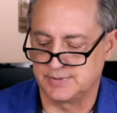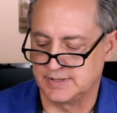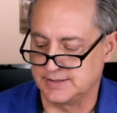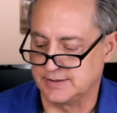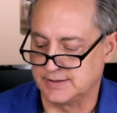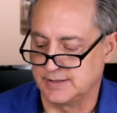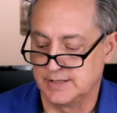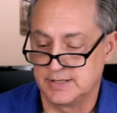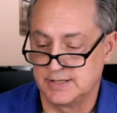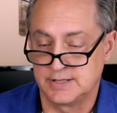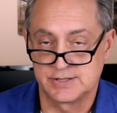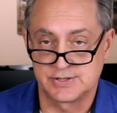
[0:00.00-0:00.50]
But
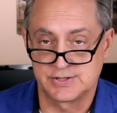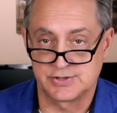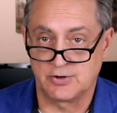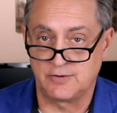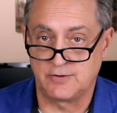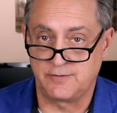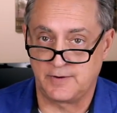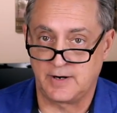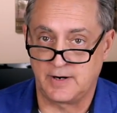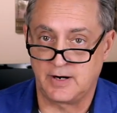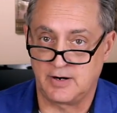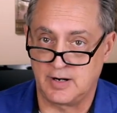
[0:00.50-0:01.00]

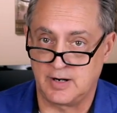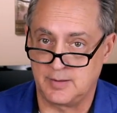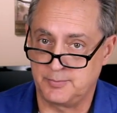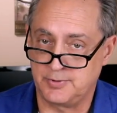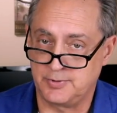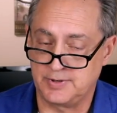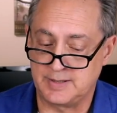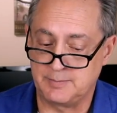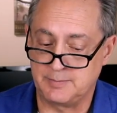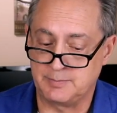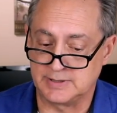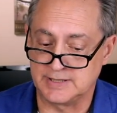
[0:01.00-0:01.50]
so far, I'm
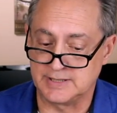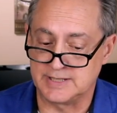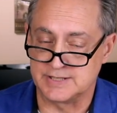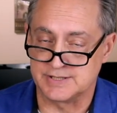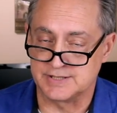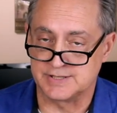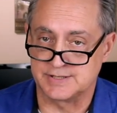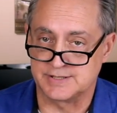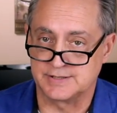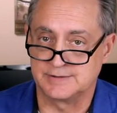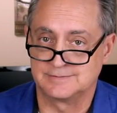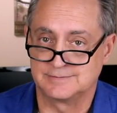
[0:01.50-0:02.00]
pretty
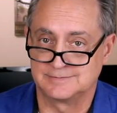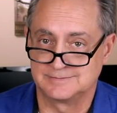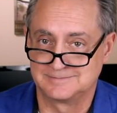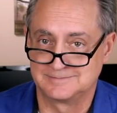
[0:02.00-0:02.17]
pleased.